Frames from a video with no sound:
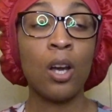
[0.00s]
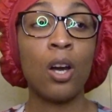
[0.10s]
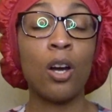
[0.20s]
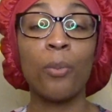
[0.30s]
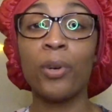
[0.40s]

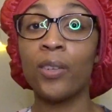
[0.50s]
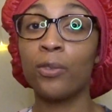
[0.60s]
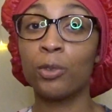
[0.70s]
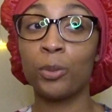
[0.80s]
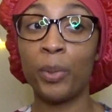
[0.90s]
Her
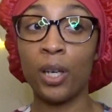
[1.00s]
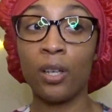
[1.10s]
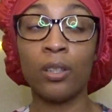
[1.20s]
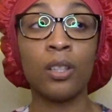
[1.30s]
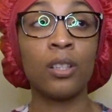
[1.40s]
breakfast was
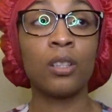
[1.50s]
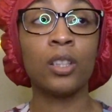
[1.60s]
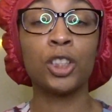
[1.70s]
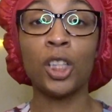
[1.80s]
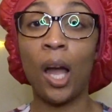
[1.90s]
burnt.
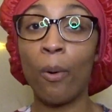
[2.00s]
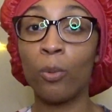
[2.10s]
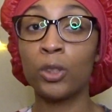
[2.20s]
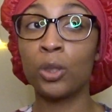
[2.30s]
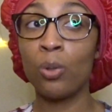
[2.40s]
The shower
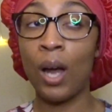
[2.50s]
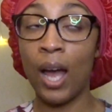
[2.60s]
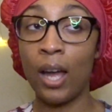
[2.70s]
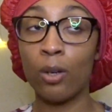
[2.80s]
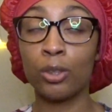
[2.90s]
was too
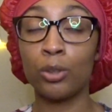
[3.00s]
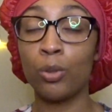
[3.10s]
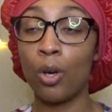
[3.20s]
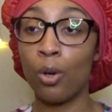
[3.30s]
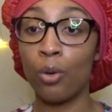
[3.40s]
hot or too
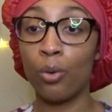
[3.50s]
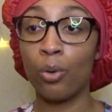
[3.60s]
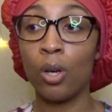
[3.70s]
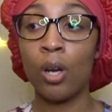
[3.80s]
cold.